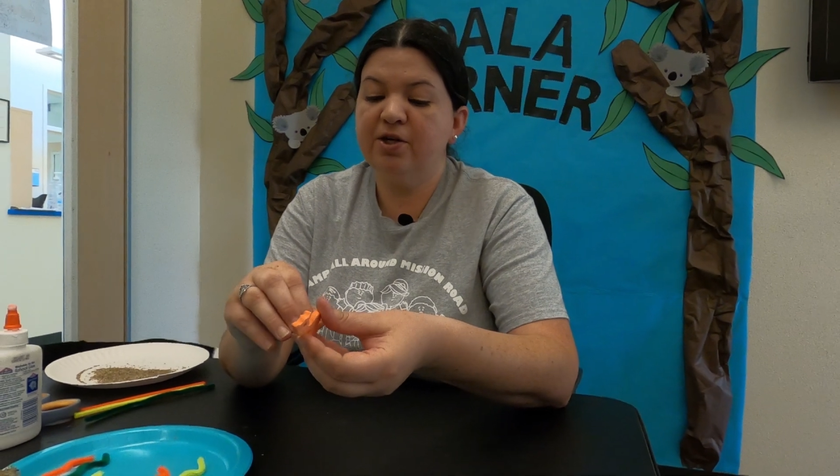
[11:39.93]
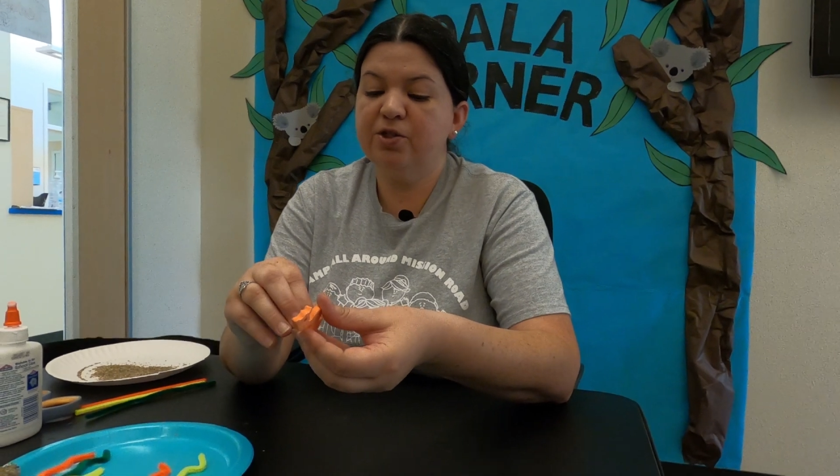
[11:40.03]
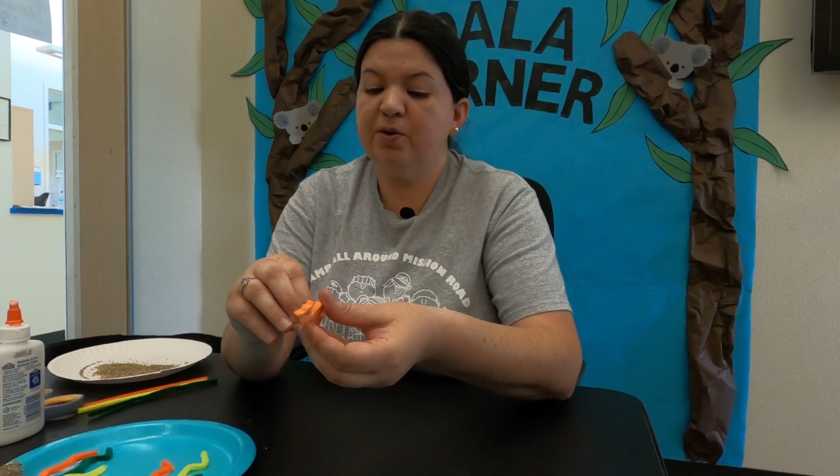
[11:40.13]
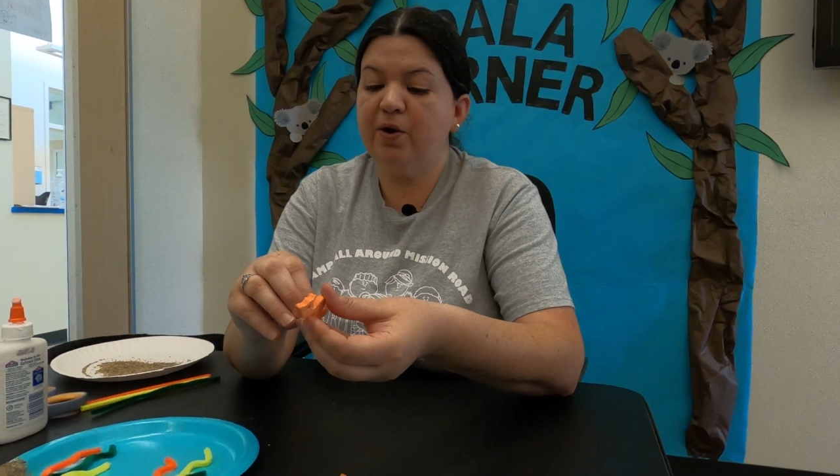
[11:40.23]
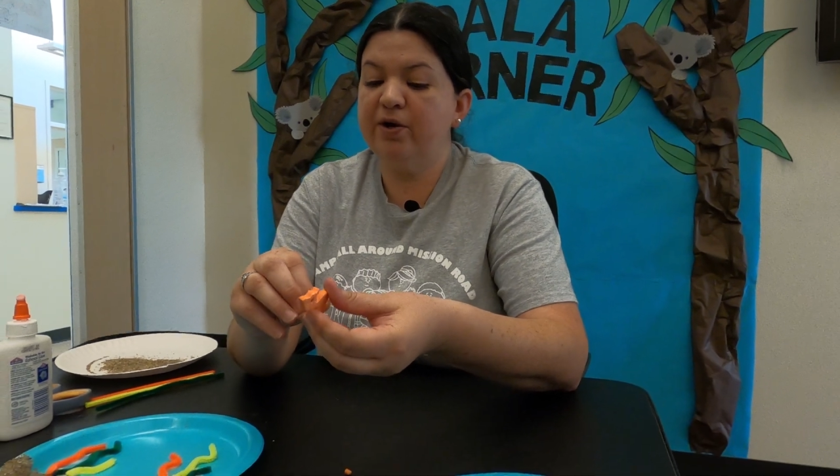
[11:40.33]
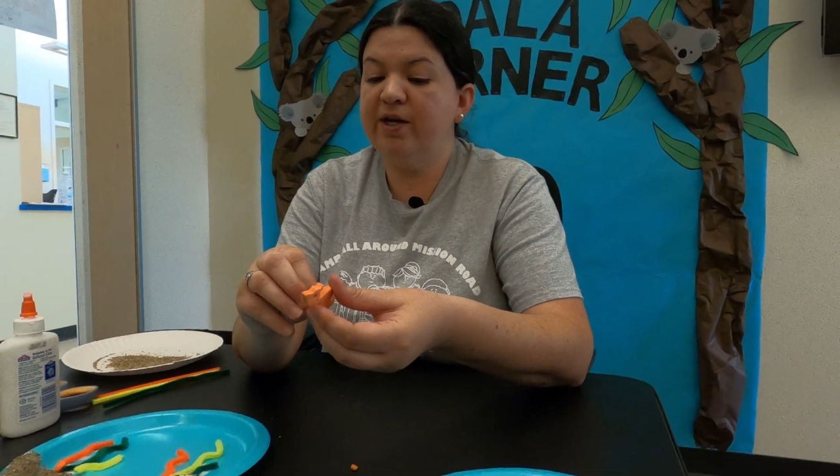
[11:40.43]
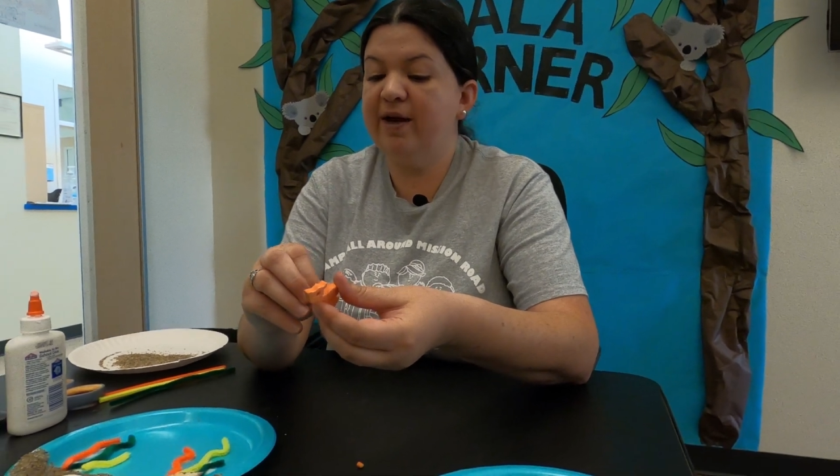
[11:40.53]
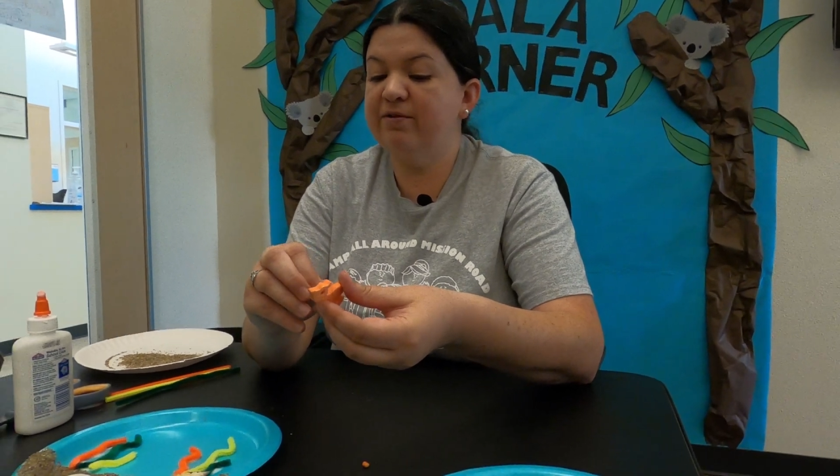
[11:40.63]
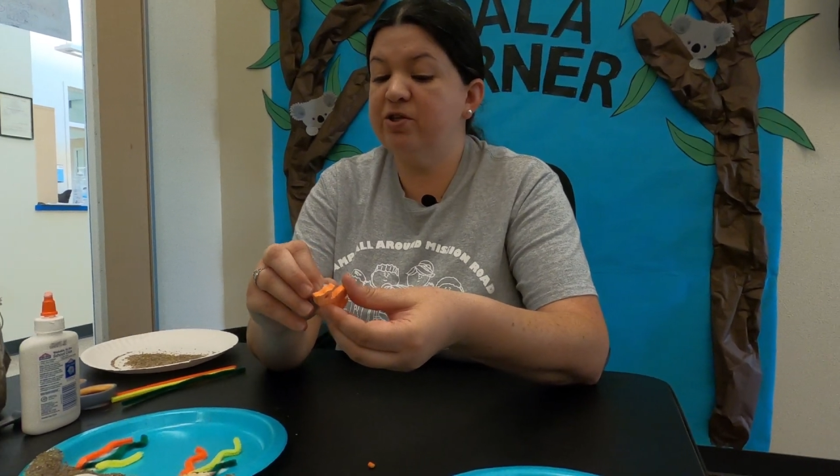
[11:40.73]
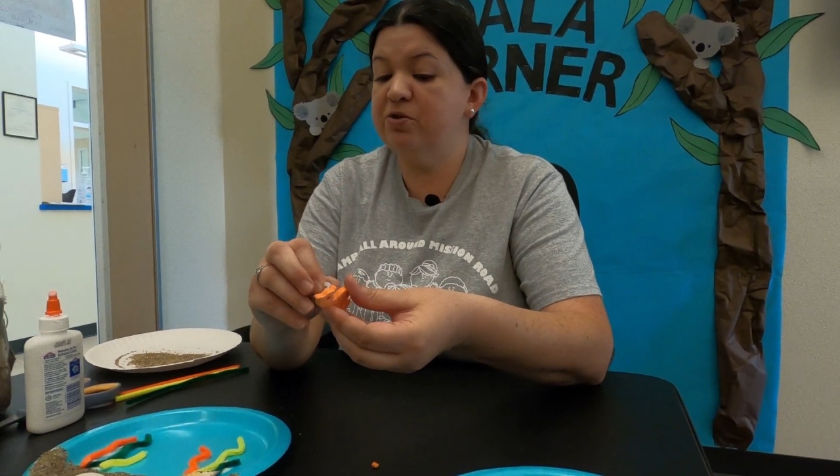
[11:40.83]
so all you
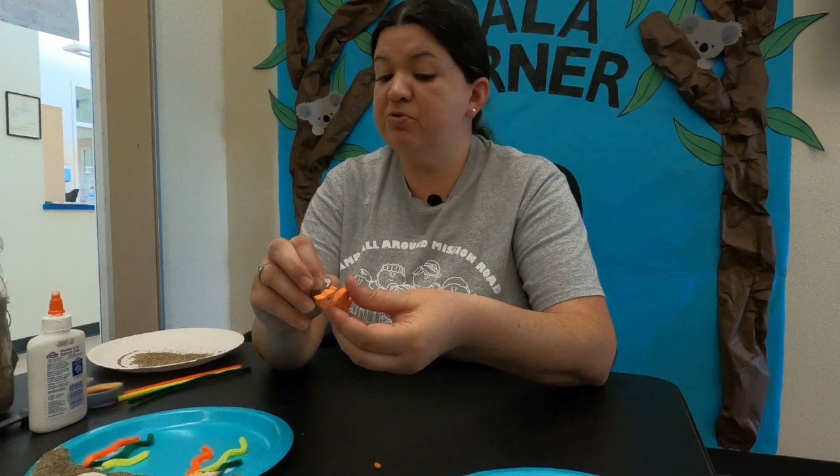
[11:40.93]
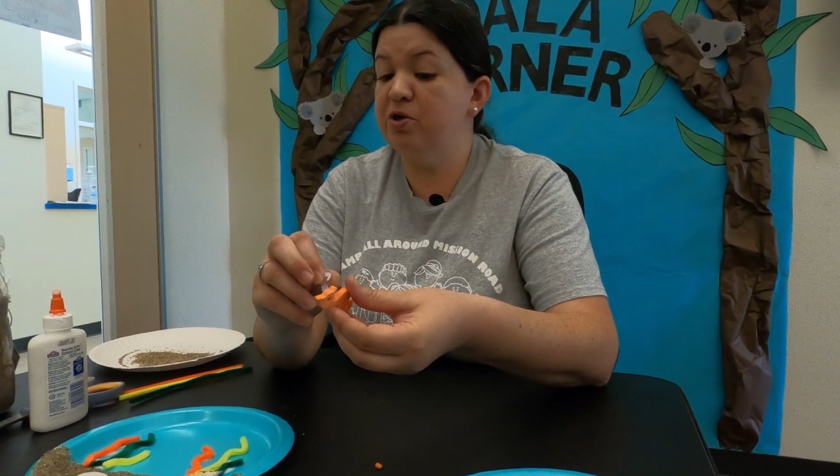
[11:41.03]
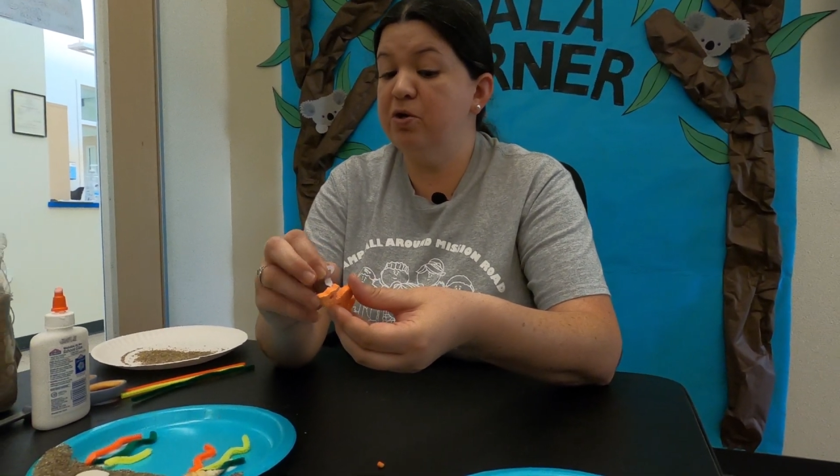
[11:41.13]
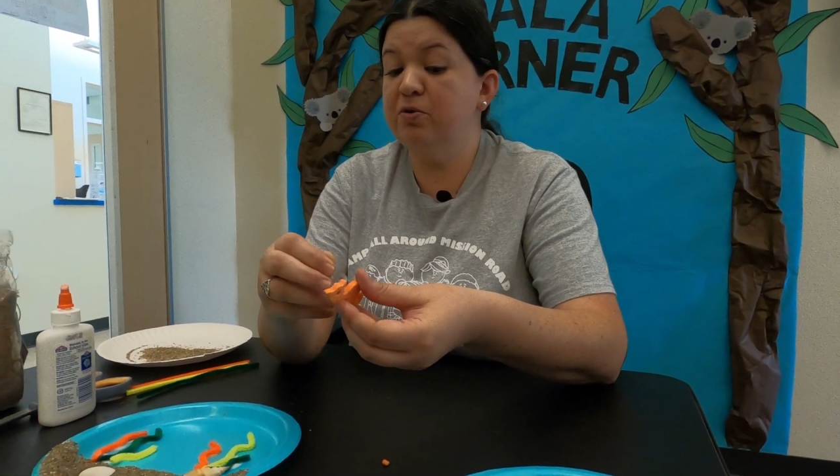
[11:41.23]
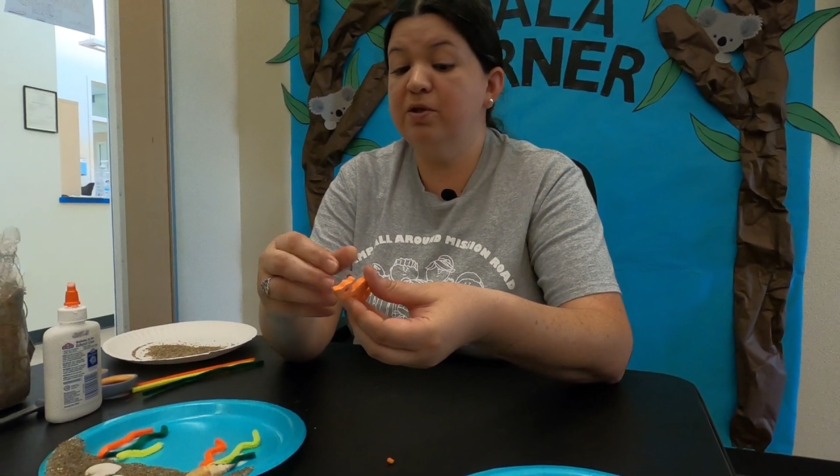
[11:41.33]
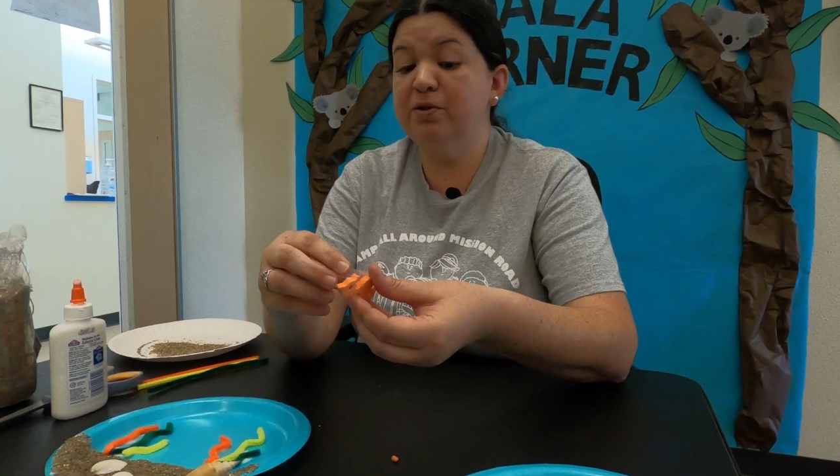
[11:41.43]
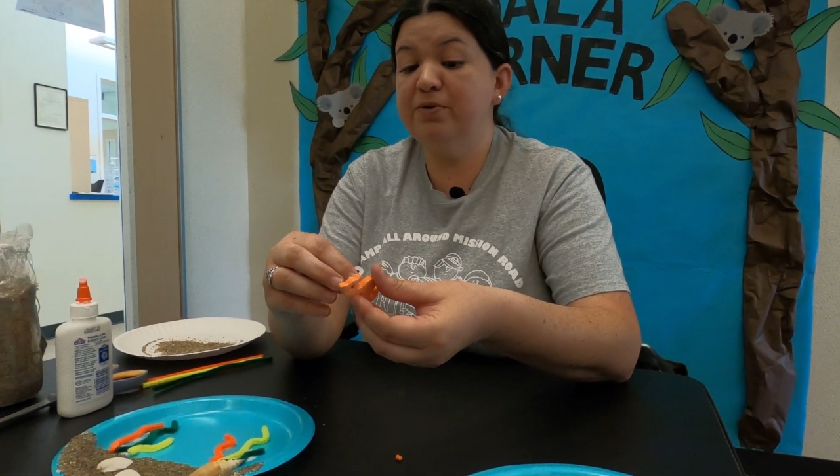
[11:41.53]
have to do, no glue